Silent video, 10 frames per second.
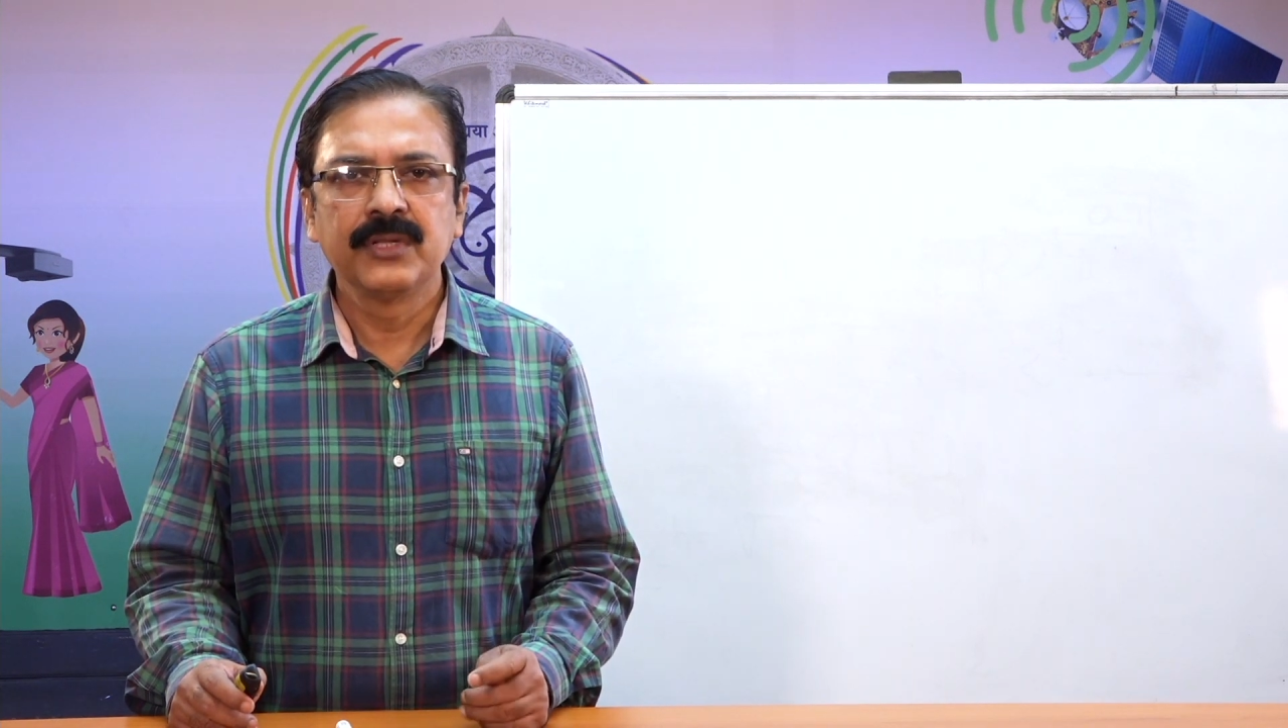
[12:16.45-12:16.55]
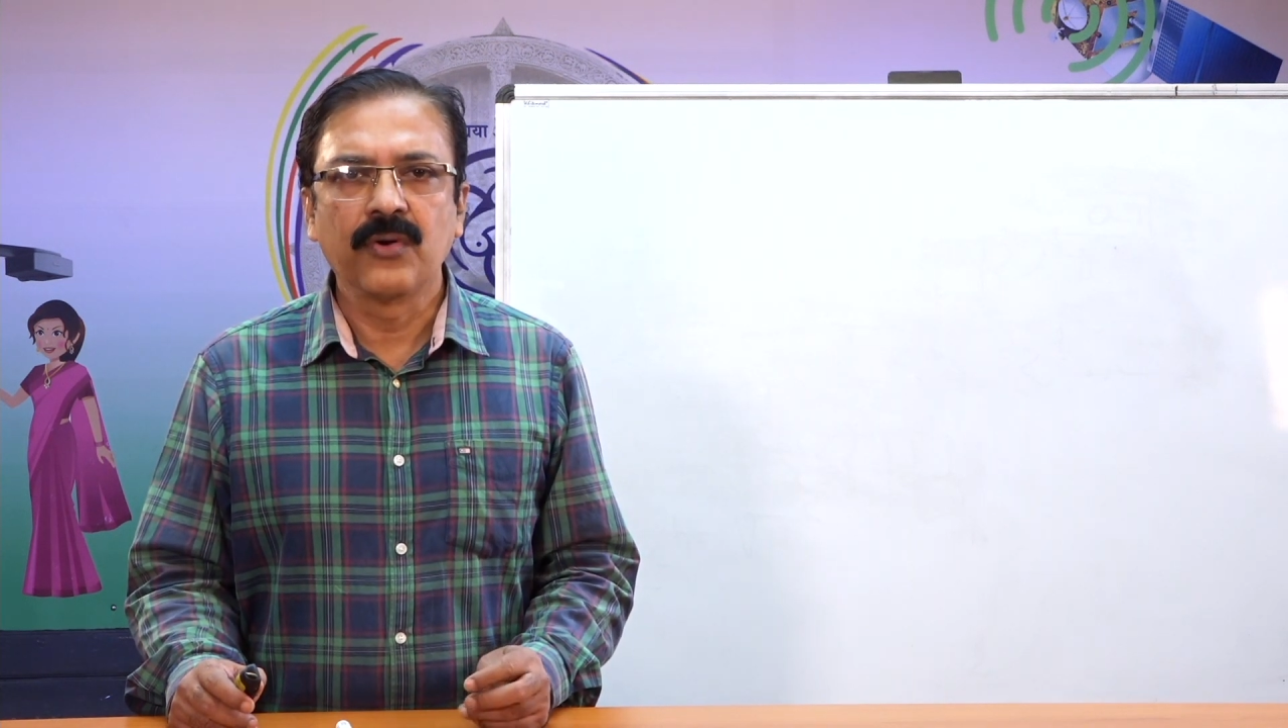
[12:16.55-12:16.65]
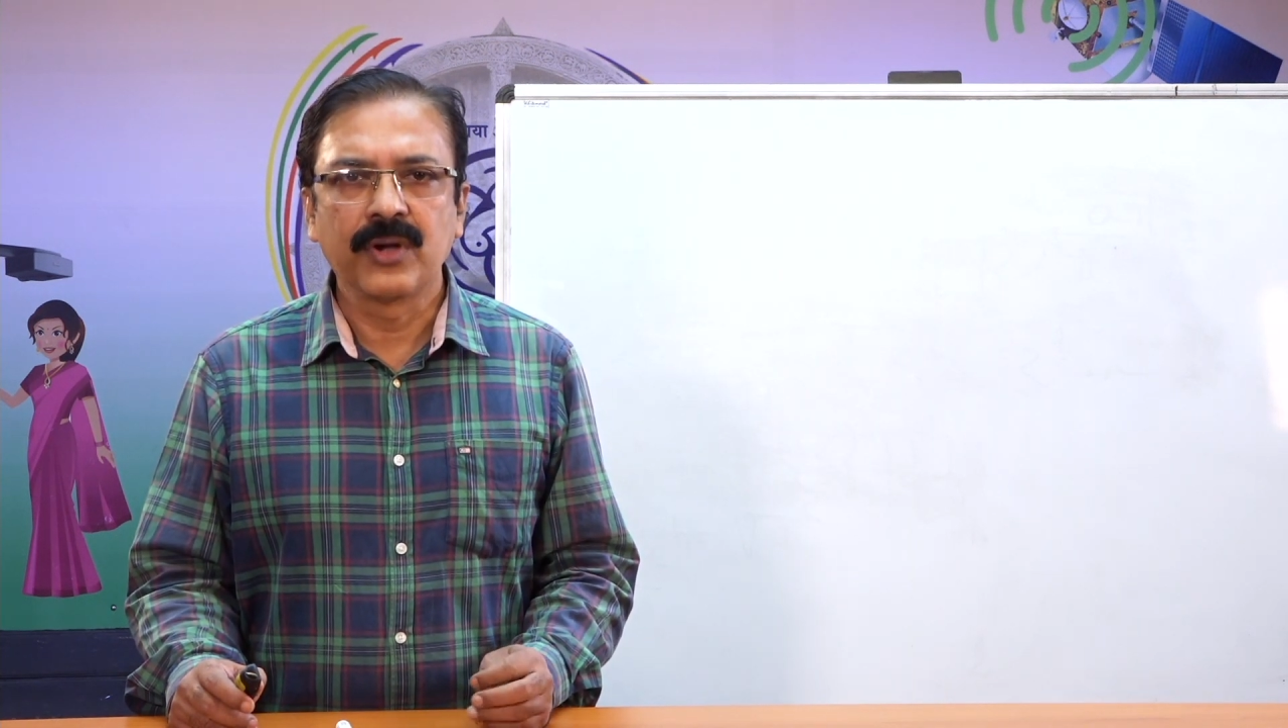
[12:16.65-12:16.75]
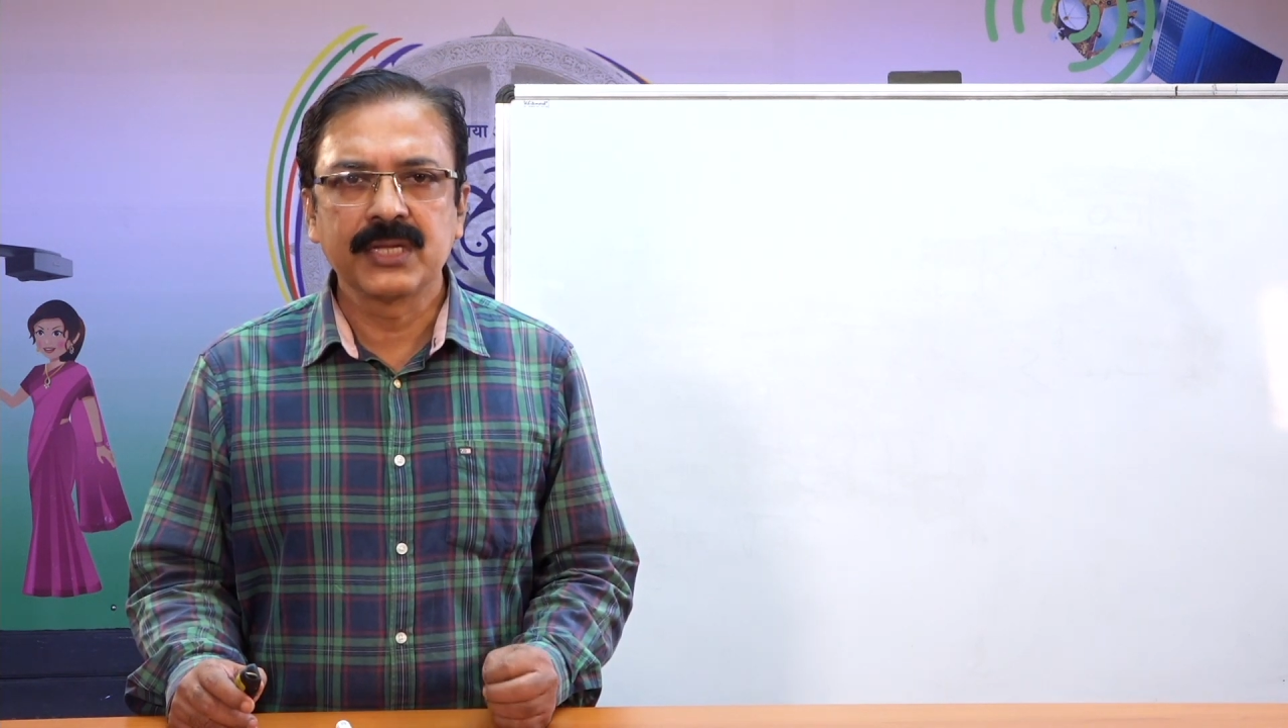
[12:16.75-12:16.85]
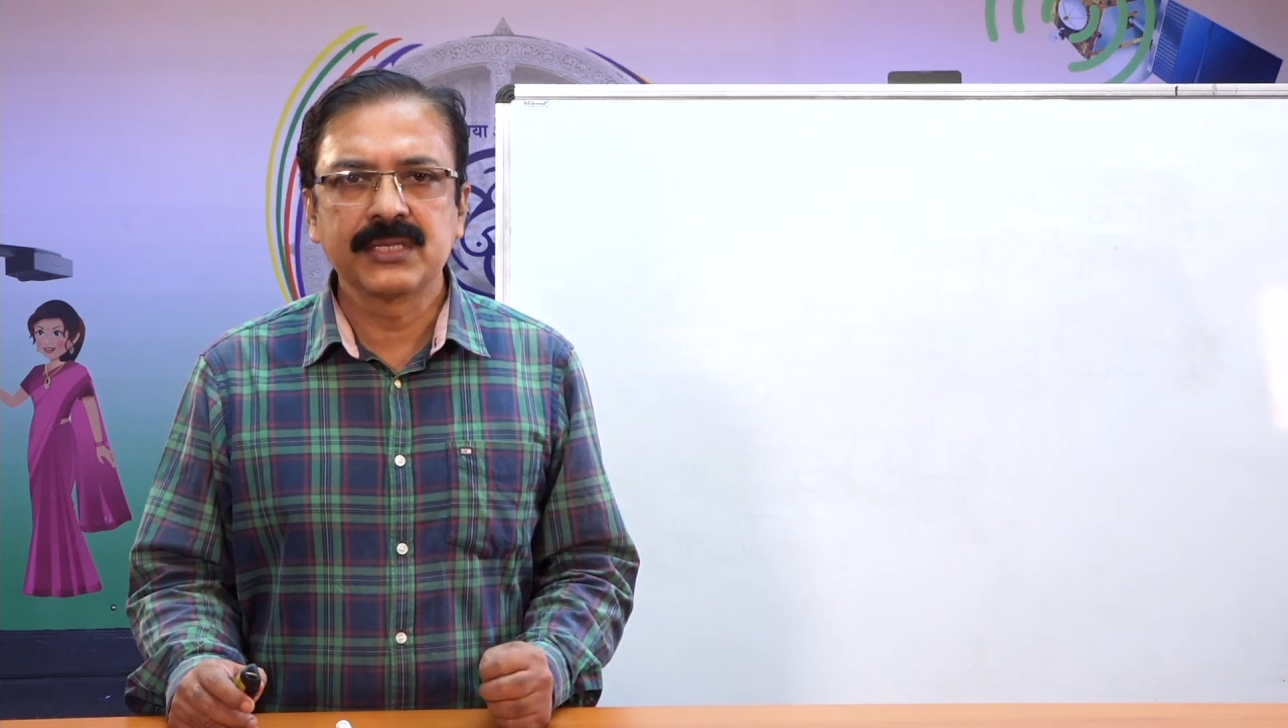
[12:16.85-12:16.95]

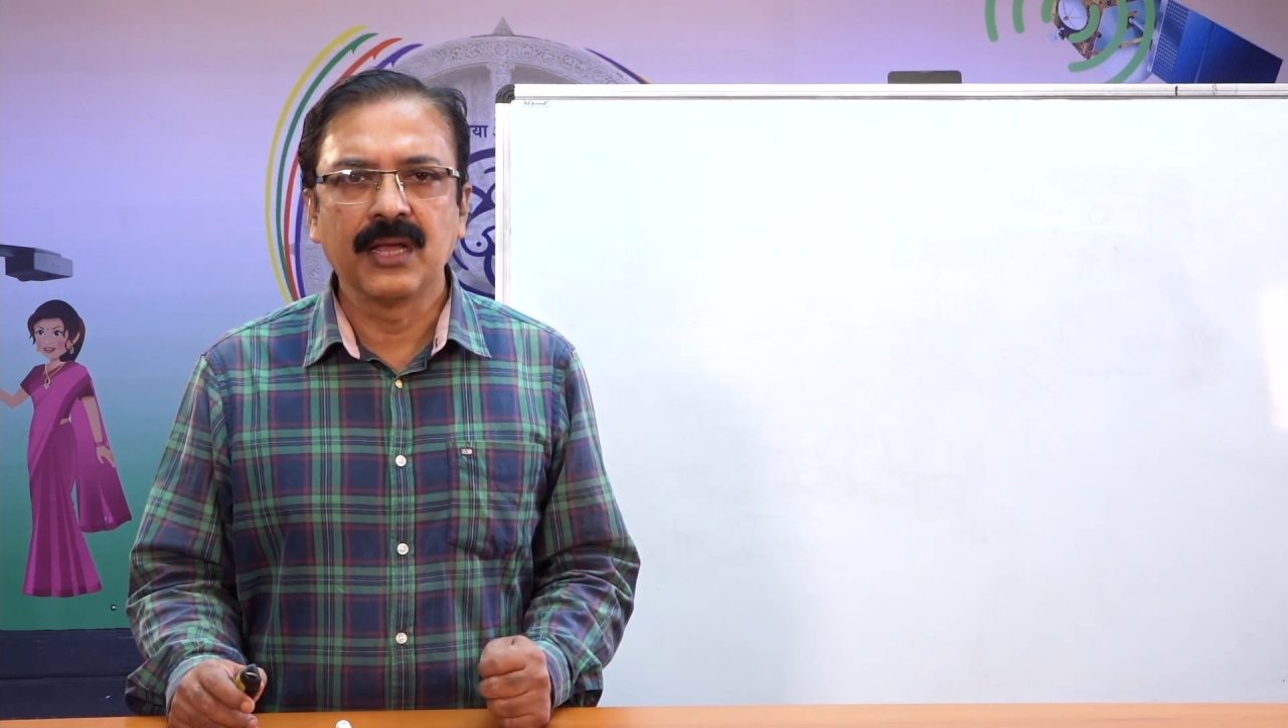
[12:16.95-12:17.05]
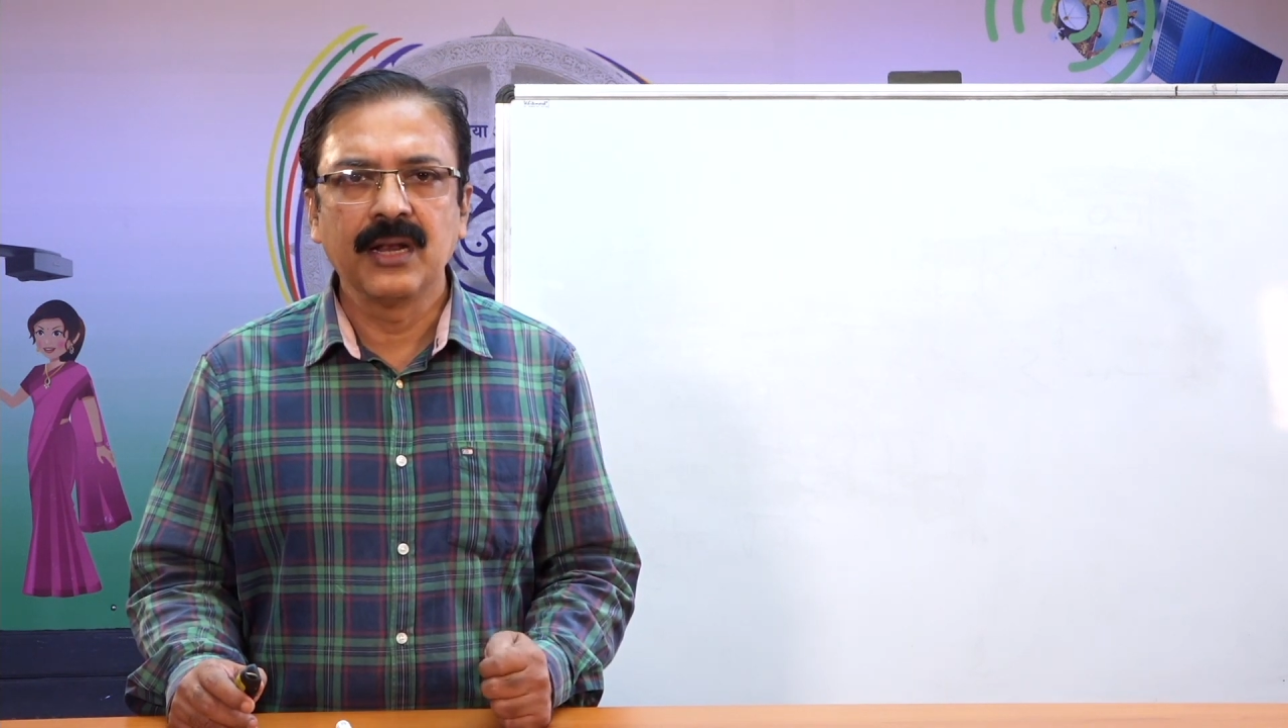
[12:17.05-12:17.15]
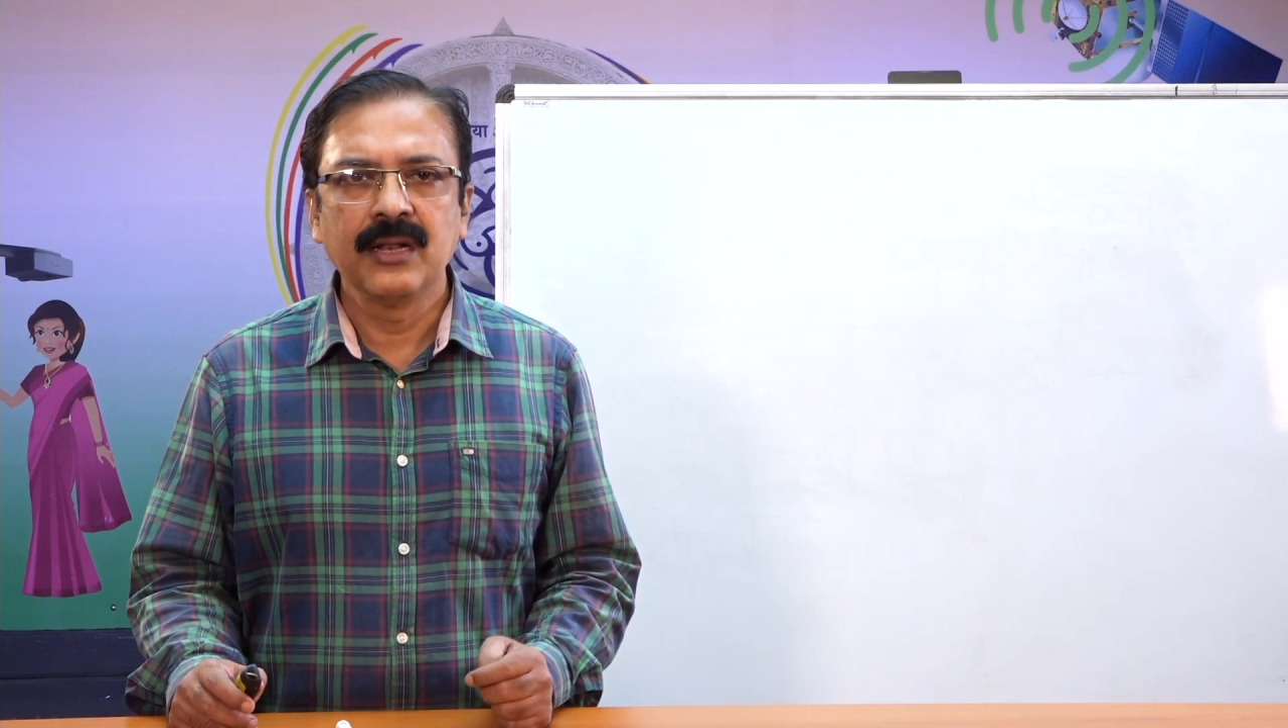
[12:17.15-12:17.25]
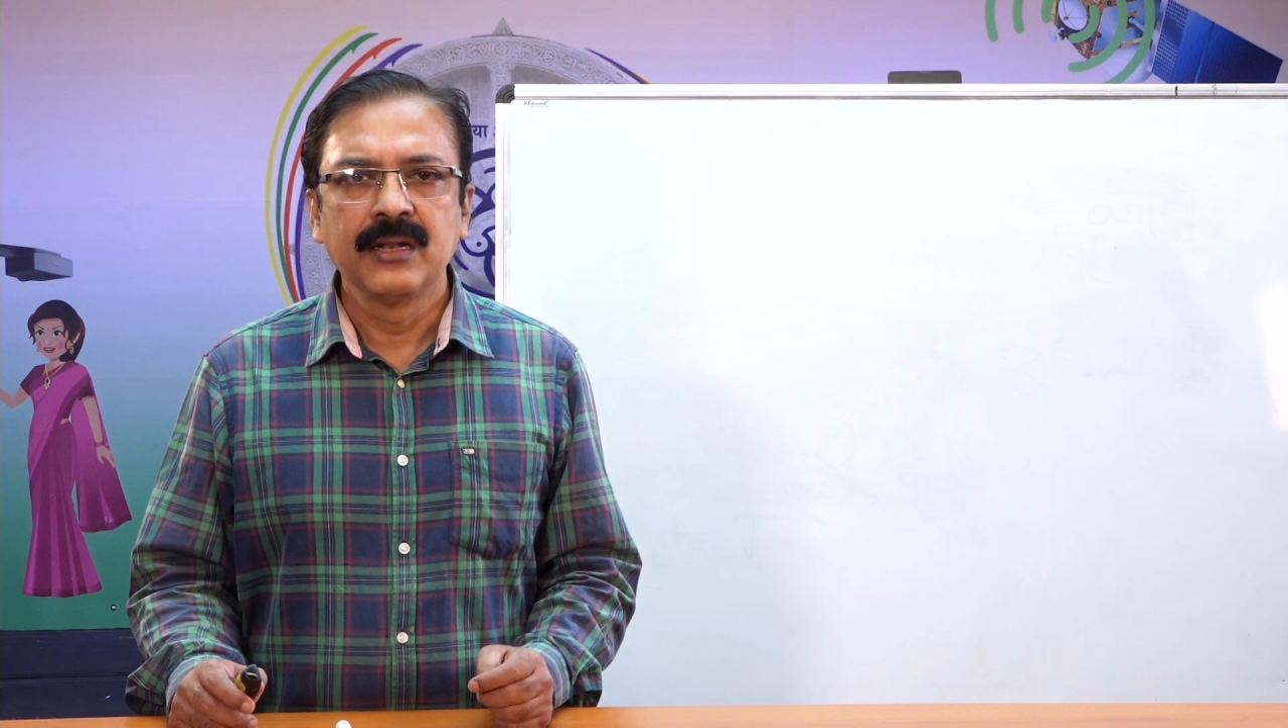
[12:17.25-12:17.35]
rotation